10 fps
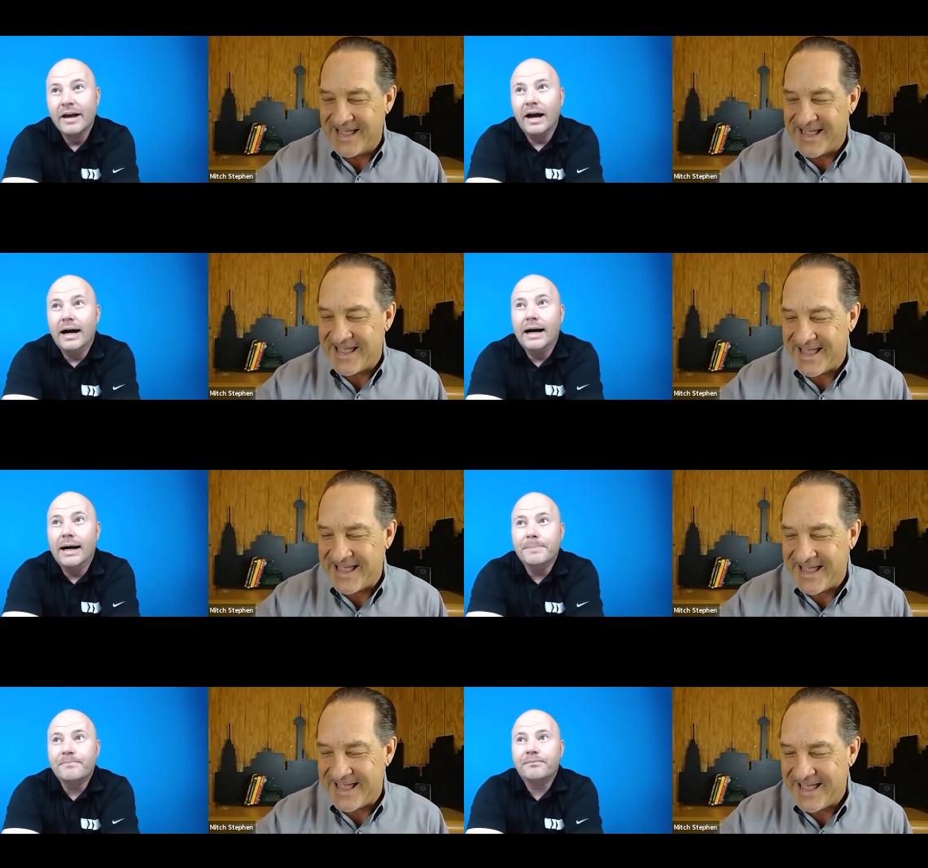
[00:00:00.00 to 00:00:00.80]

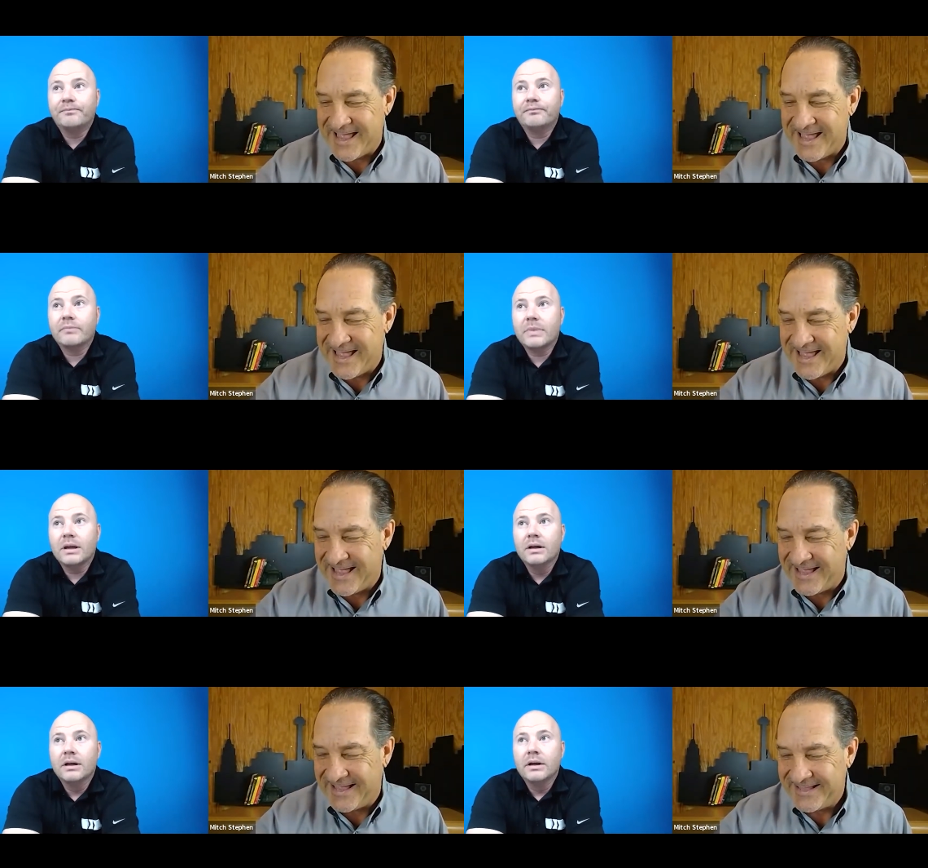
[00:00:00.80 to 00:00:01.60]
Speaker 1: Um,
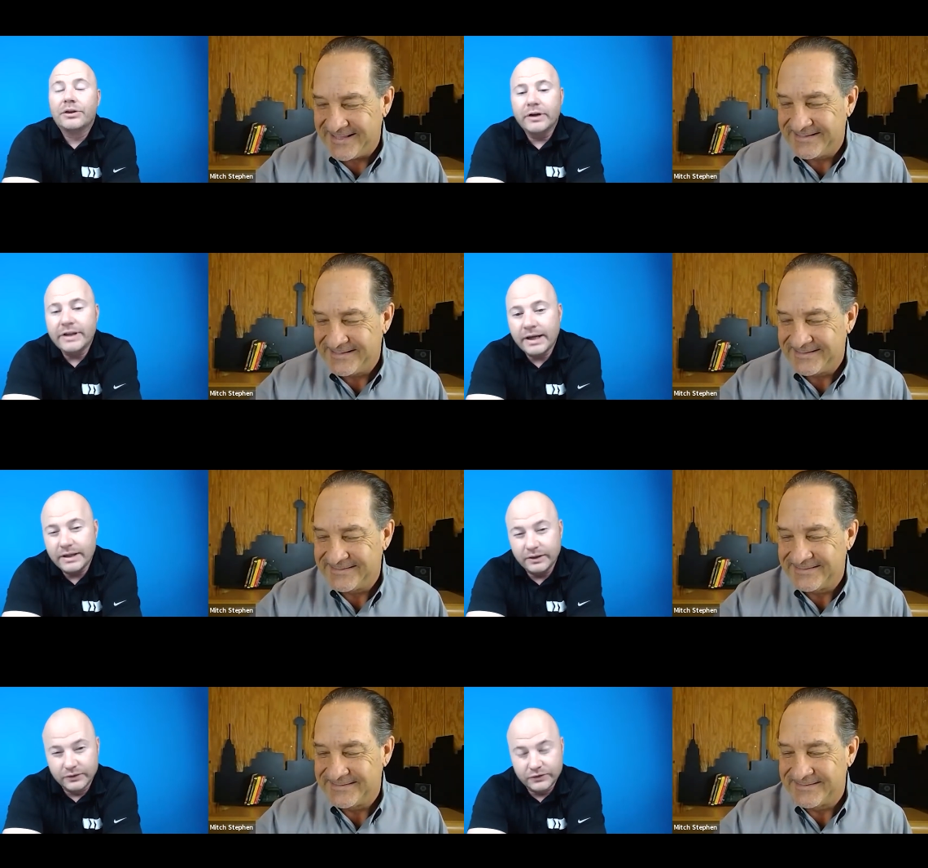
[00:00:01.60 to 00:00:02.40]
38
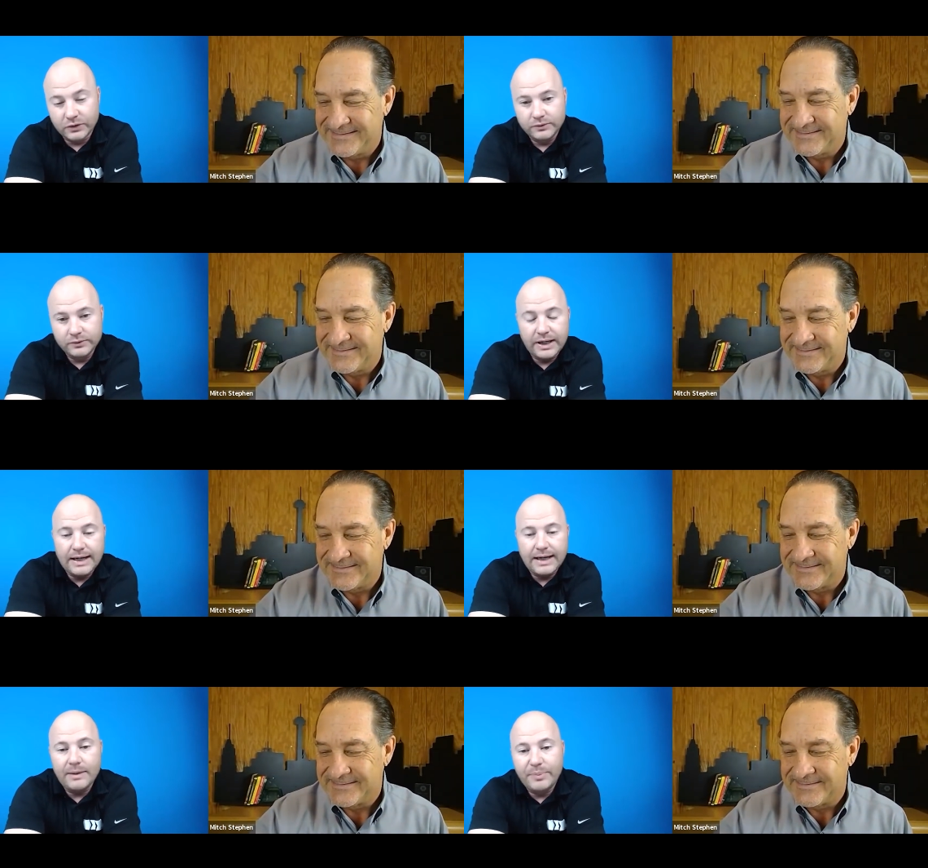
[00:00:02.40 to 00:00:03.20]
years old.
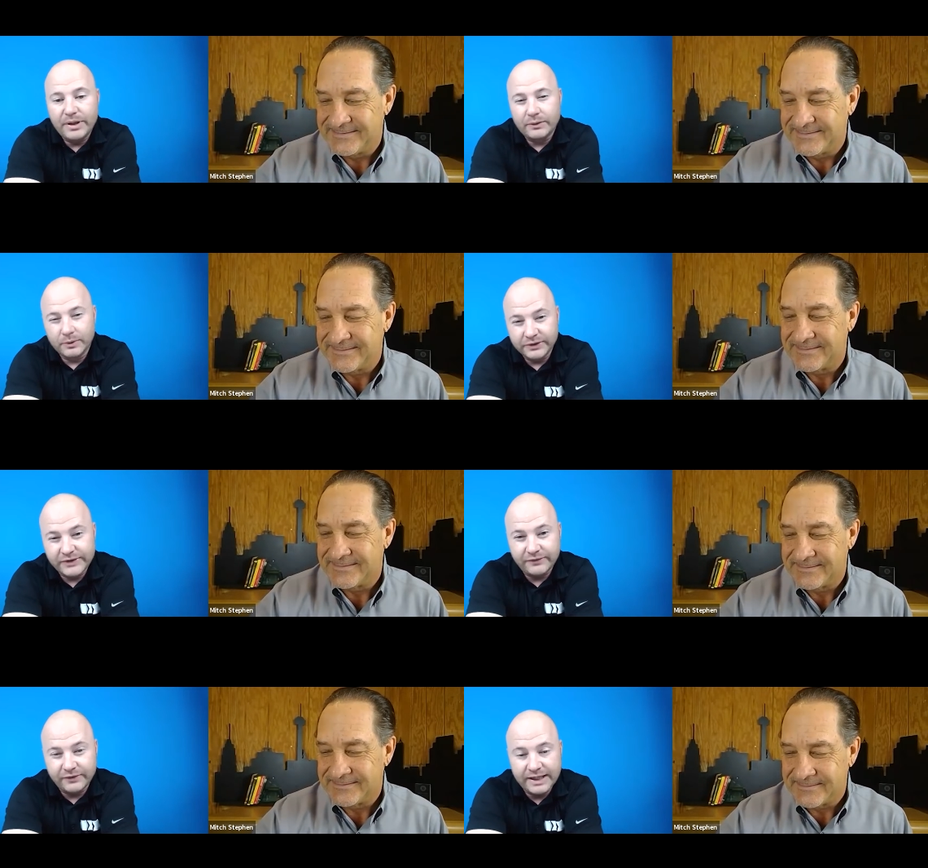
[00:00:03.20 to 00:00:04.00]
Uh, been in real
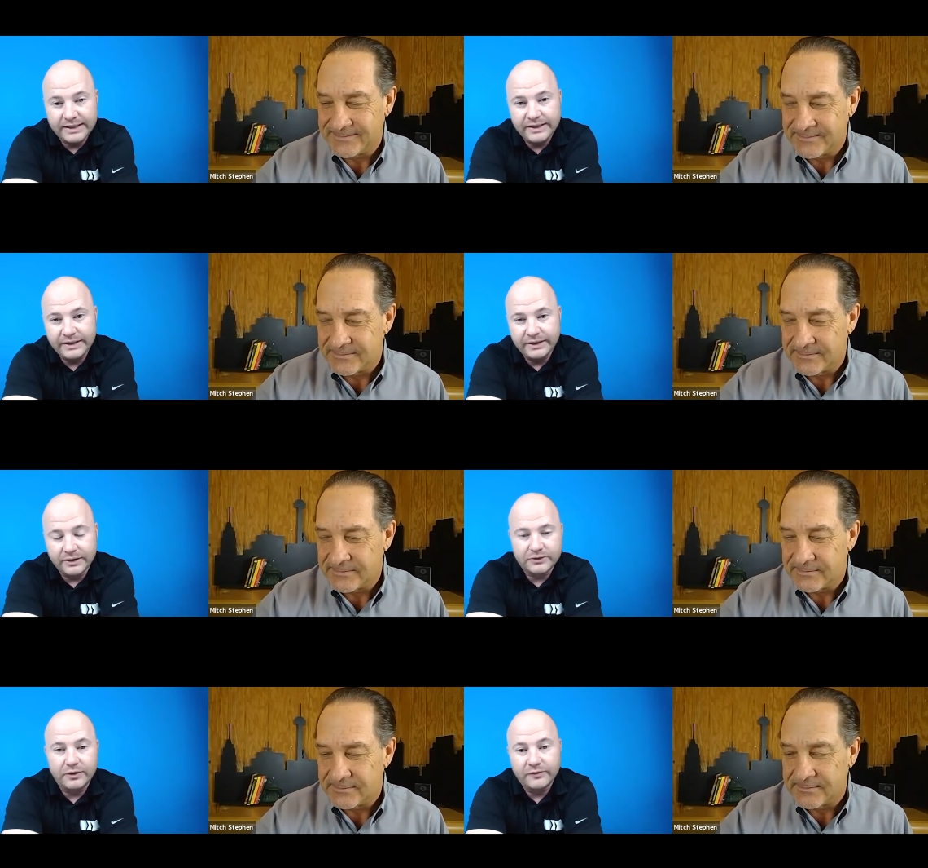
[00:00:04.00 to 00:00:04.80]
estate for 19
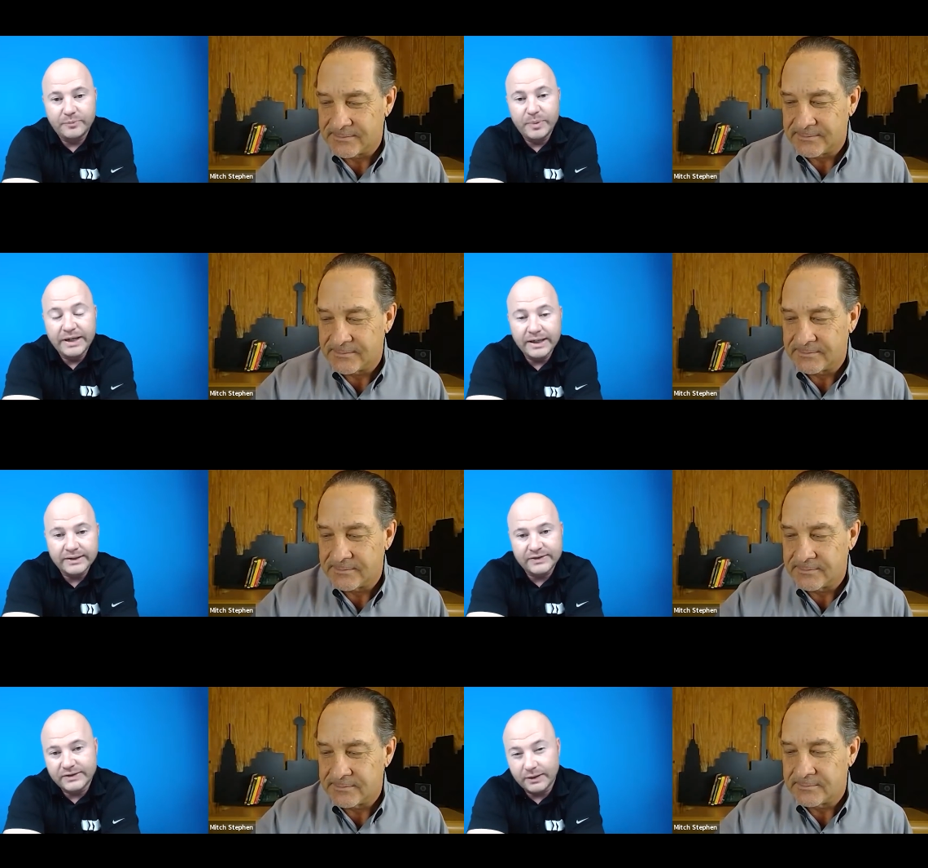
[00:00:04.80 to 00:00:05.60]
years, so I've been in it
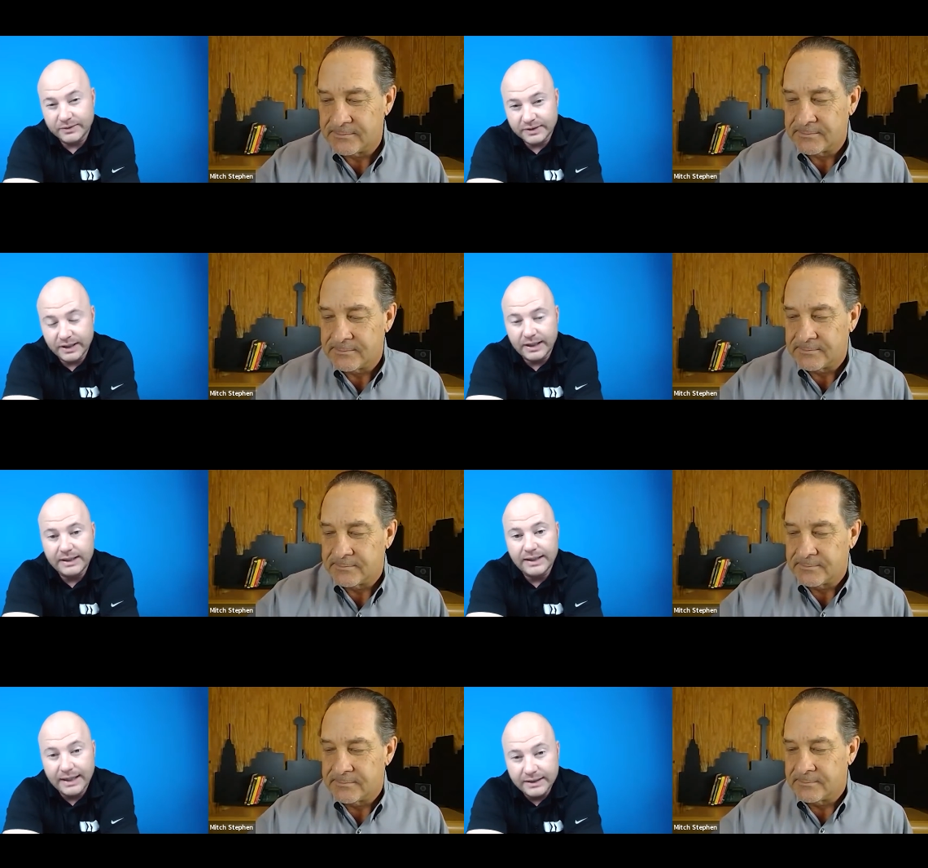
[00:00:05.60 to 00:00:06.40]
since I was uh,
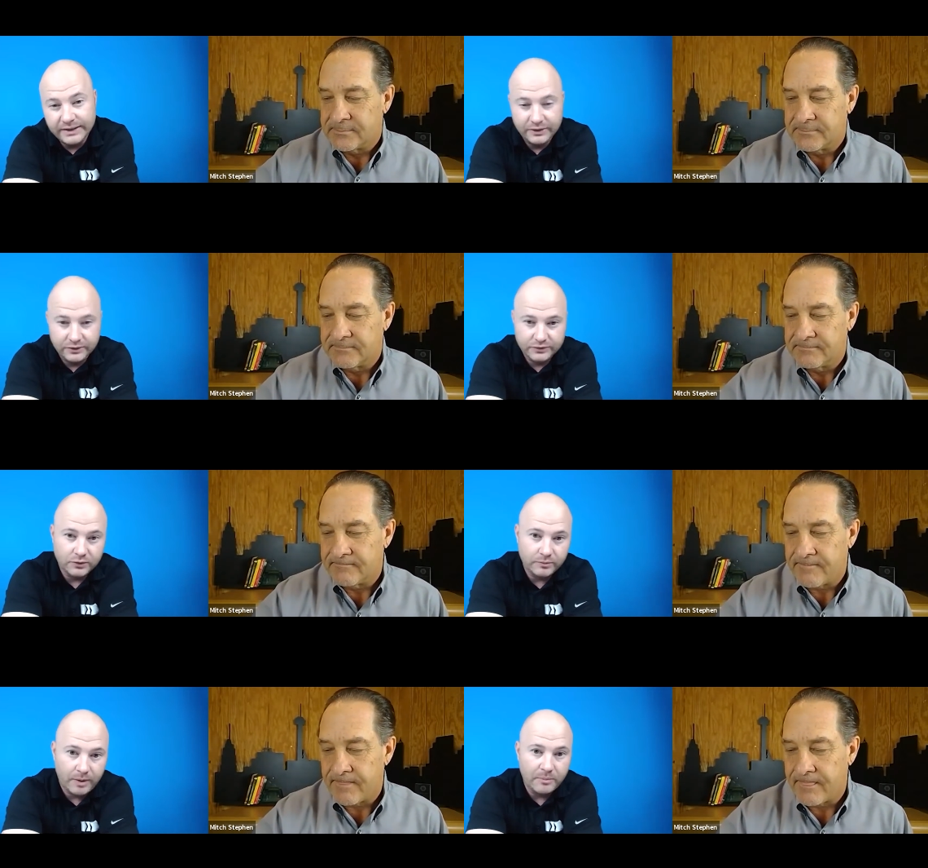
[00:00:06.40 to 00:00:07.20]
19 years
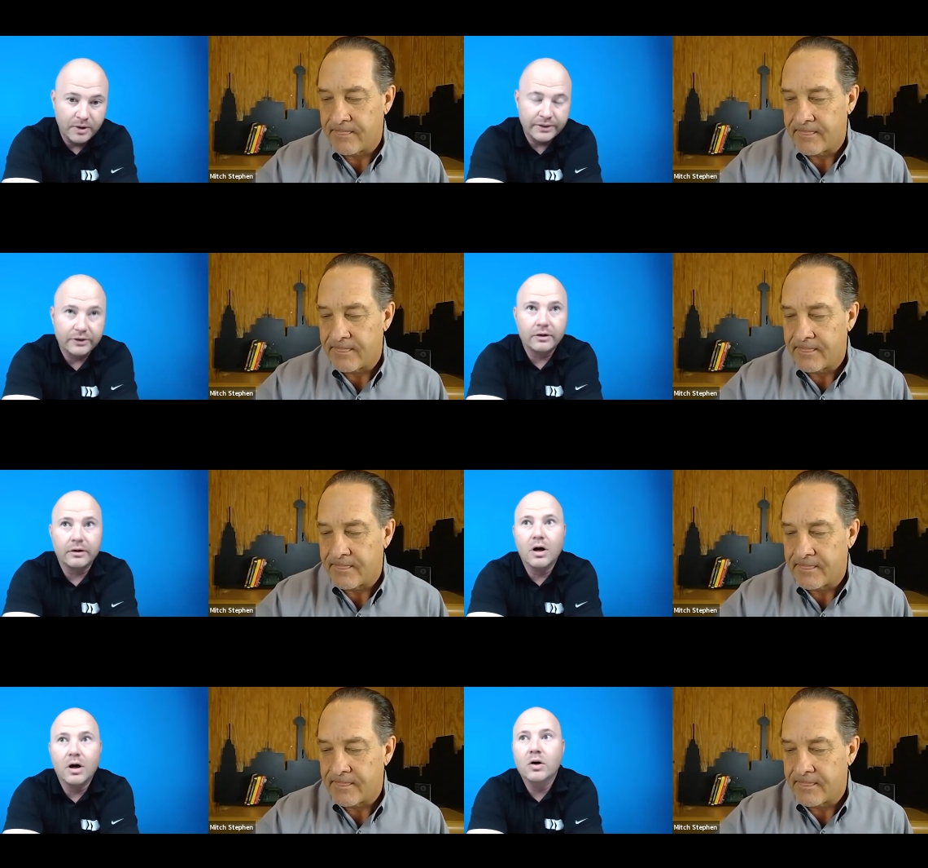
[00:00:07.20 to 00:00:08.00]
old. My
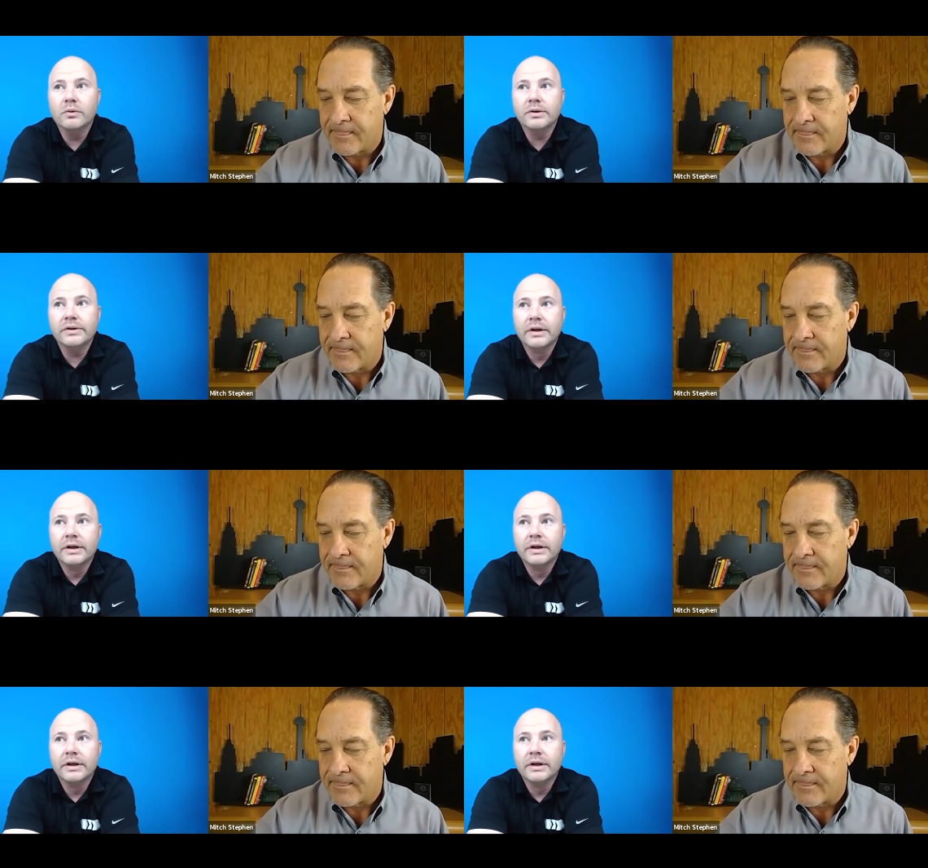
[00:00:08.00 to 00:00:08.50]
mother owned